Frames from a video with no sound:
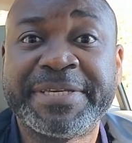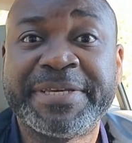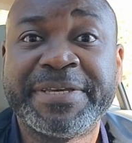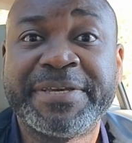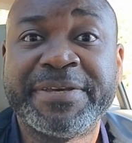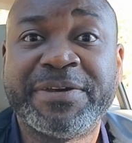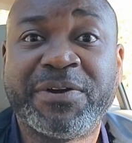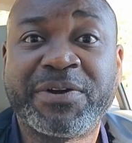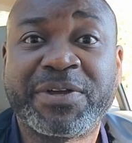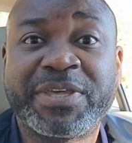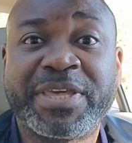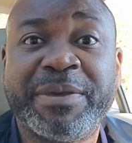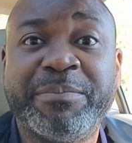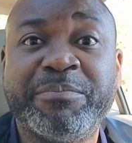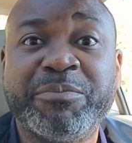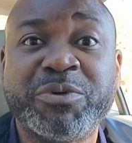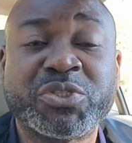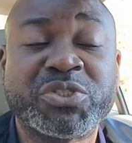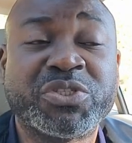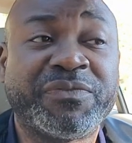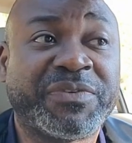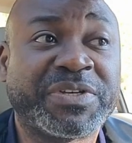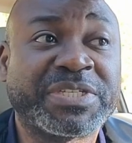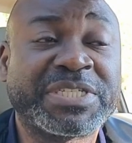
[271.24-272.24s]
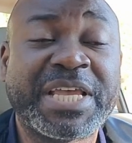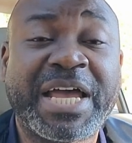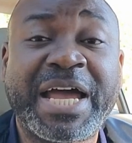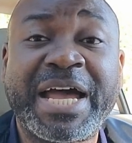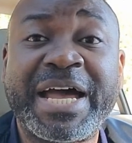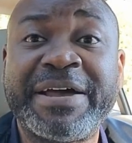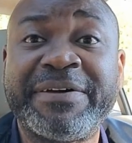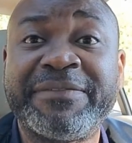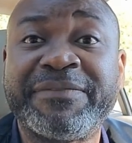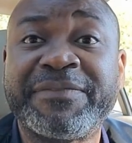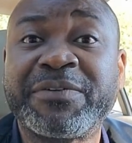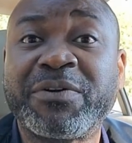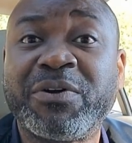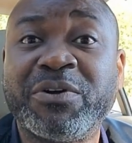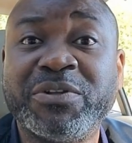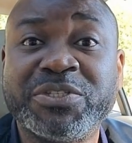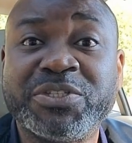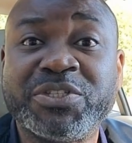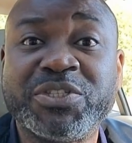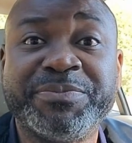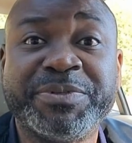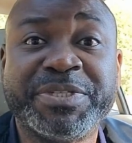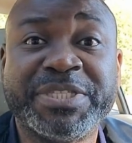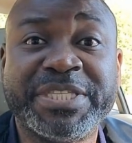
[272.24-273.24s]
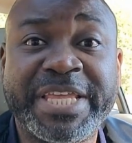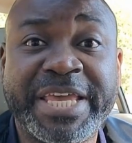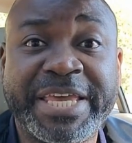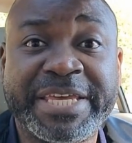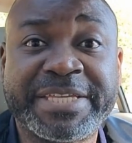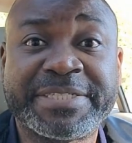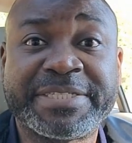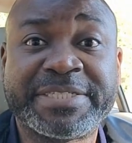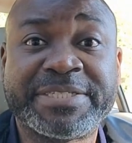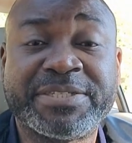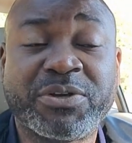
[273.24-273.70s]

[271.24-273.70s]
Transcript: Okay, most of us have consumer debts.